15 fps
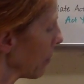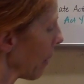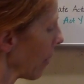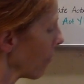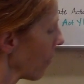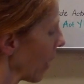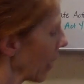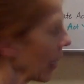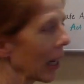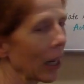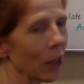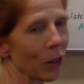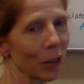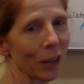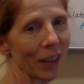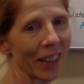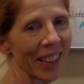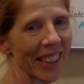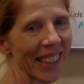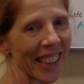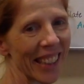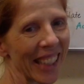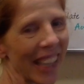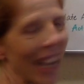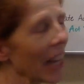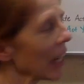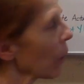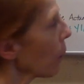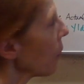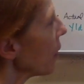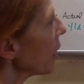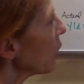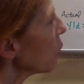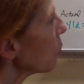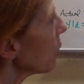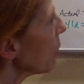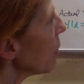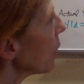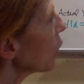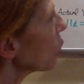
my final answer. Now, one thing you just want to make